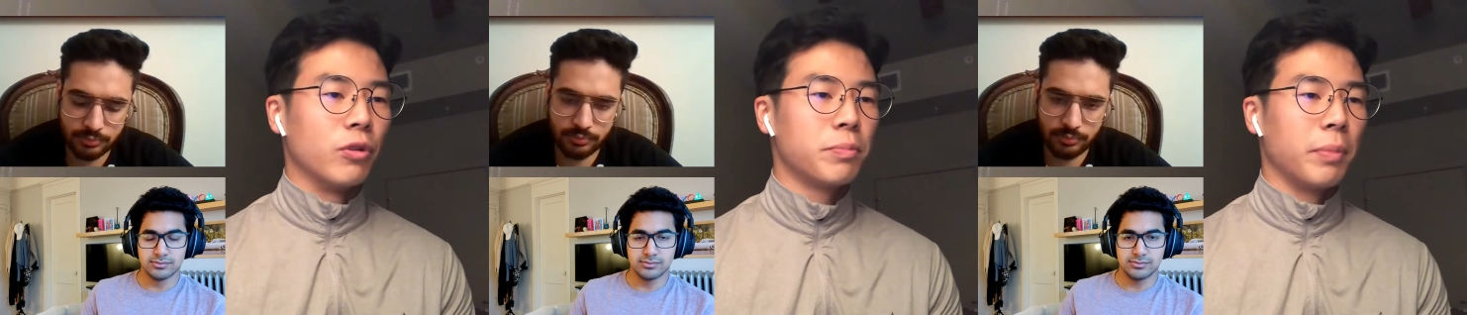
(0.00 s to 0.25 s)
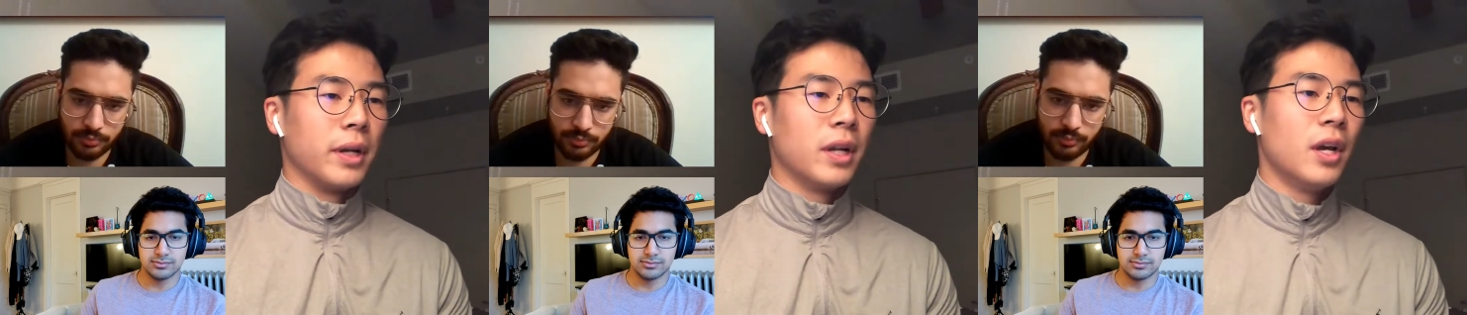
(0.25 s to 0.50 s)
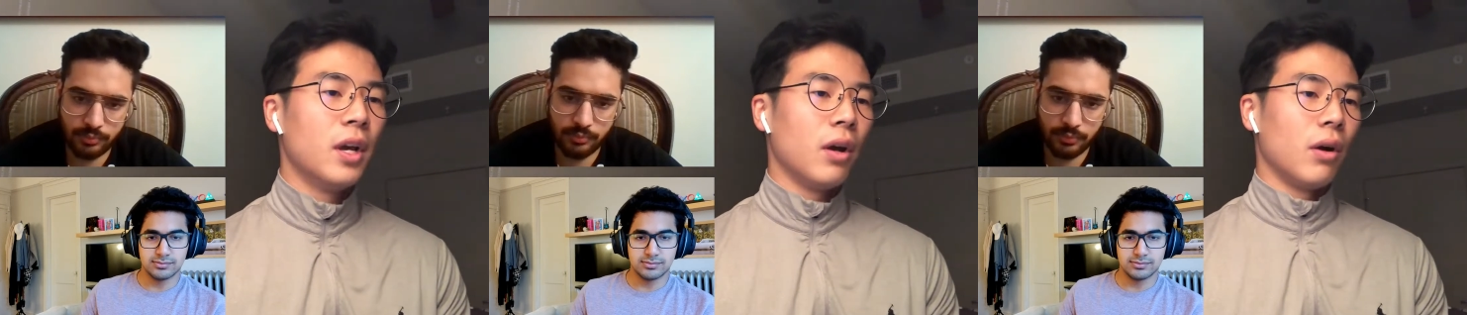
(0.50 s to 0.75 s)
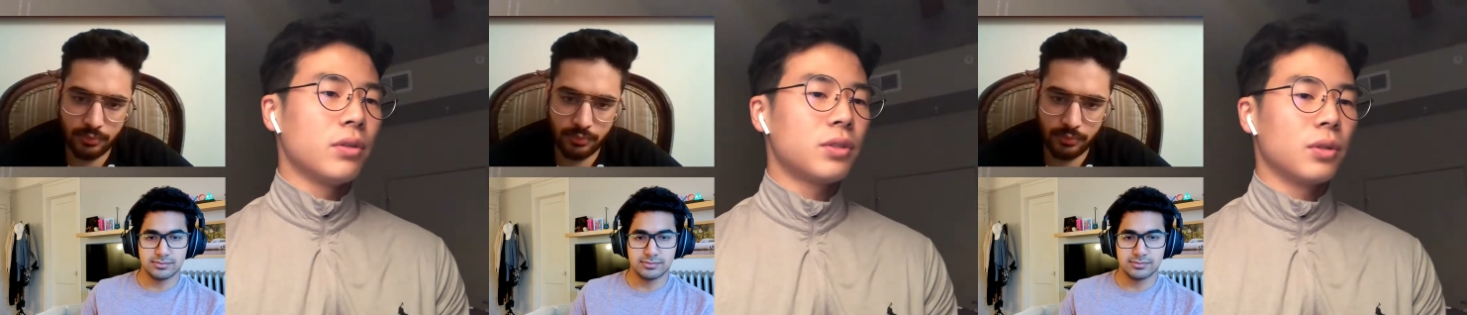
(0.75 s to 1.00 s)
Speaker 1: But
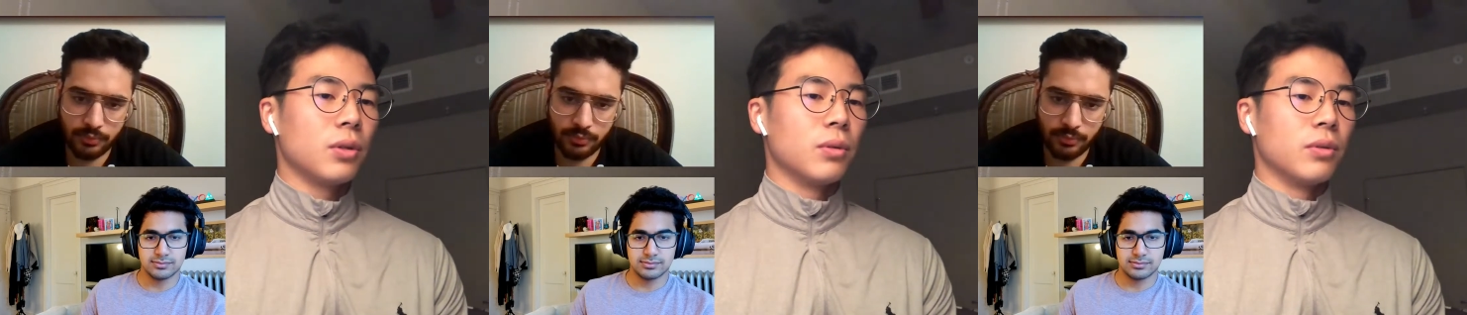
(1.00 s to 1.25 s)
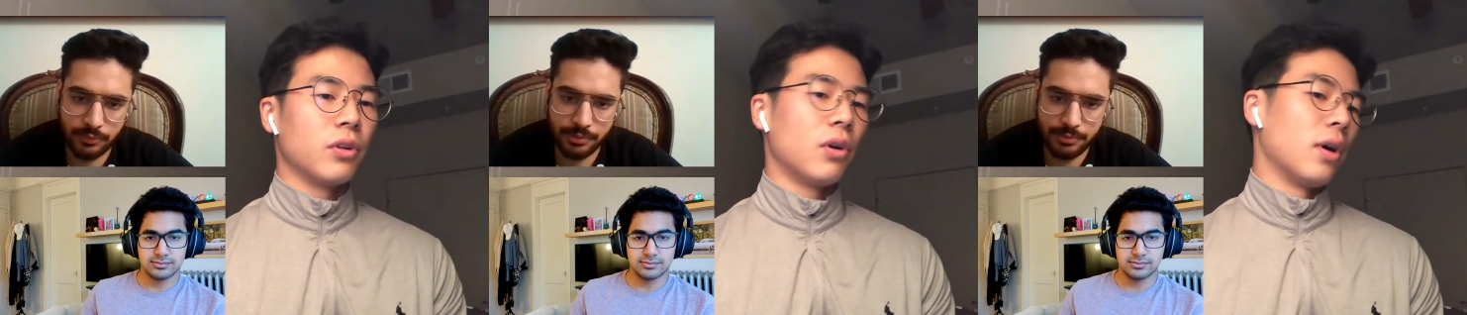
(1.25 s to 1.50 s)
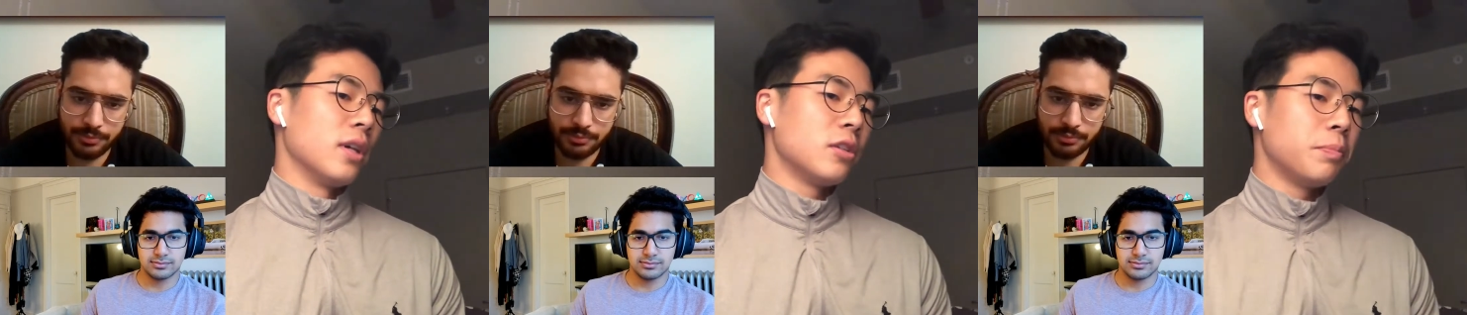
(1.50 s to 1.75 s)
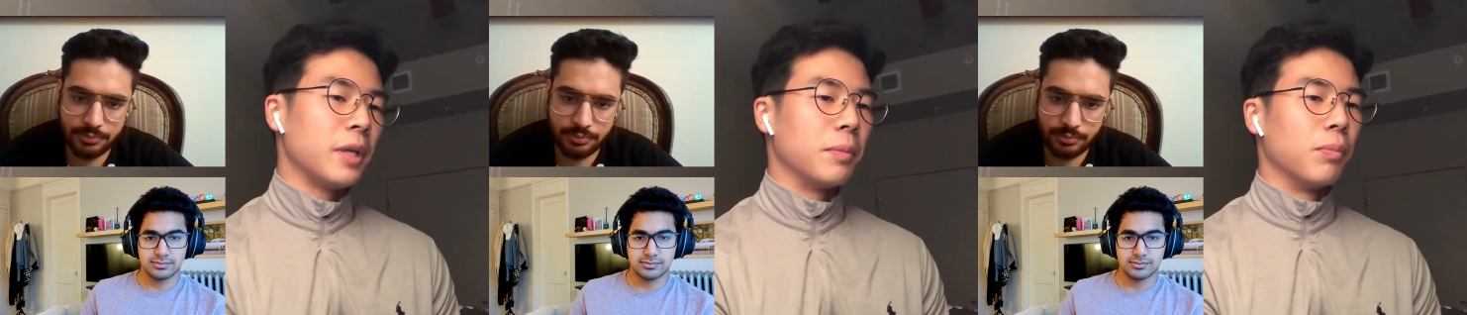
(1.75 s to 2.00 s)
also, there are other
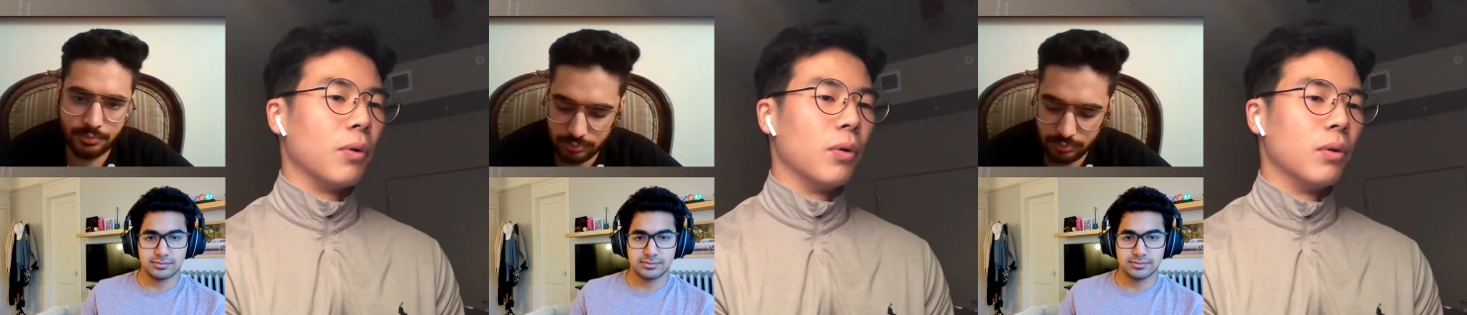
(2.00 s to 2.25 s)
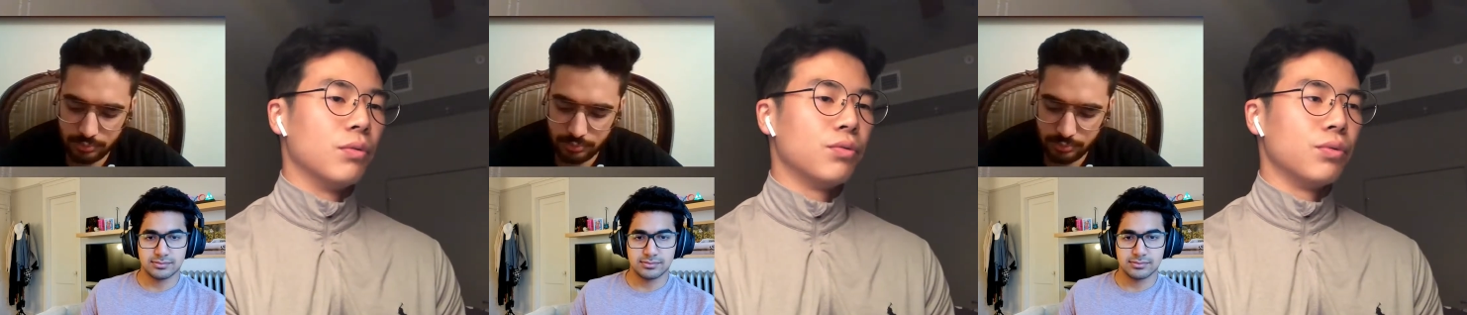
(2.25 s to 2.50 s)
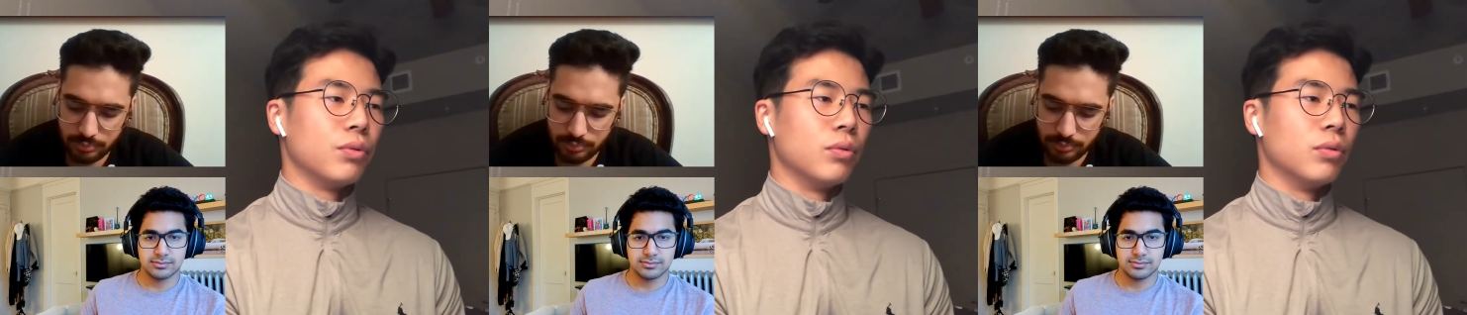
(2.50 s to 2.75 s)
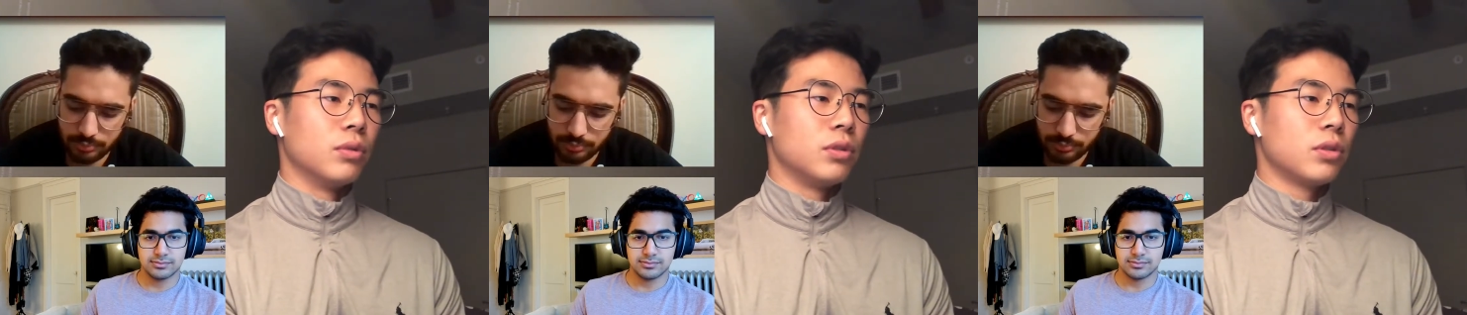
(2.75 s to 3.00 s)
people
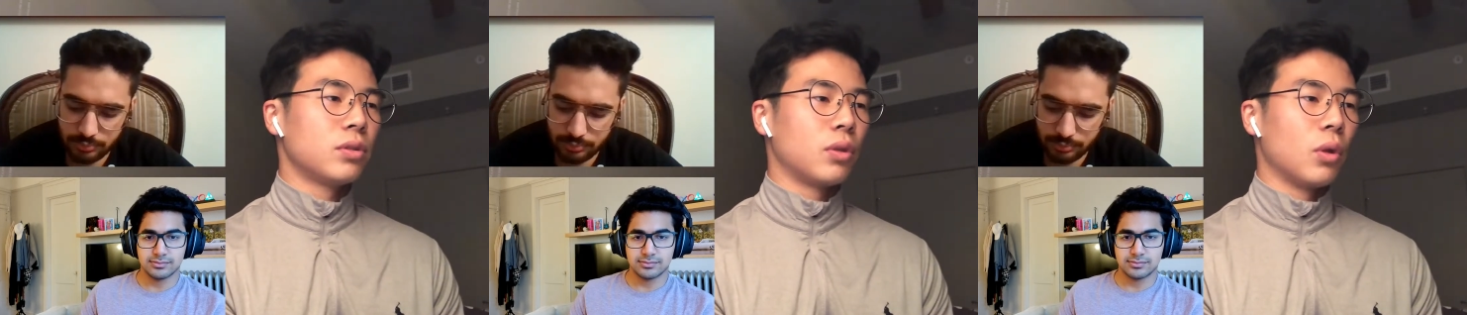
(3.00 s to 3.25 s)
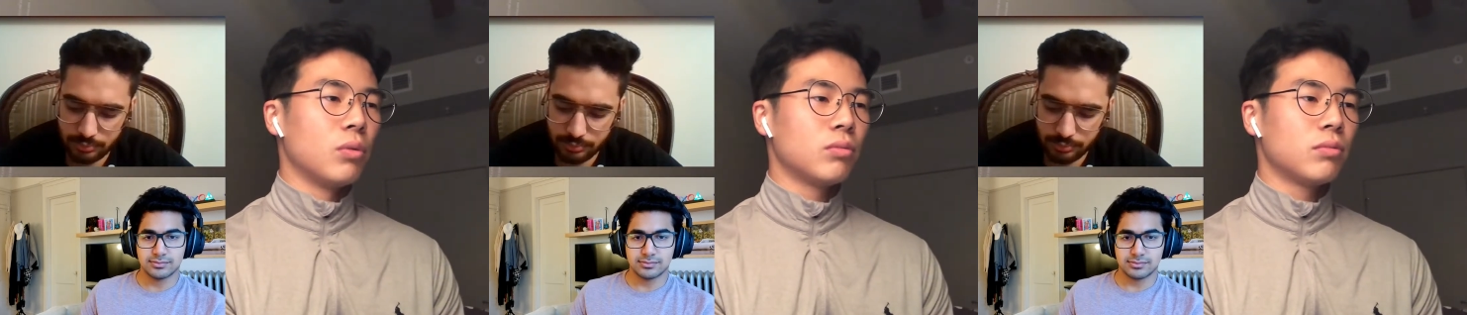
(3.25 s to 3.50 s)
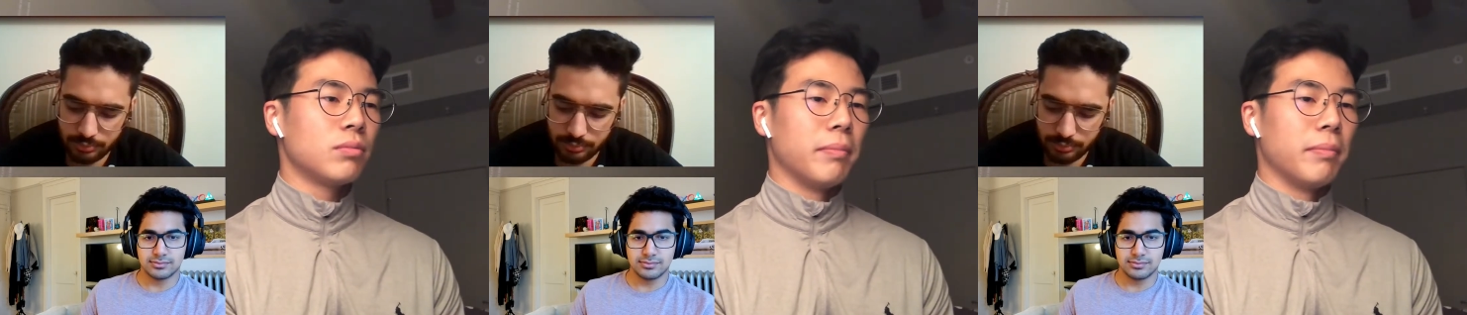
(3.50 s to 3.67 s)
who just don't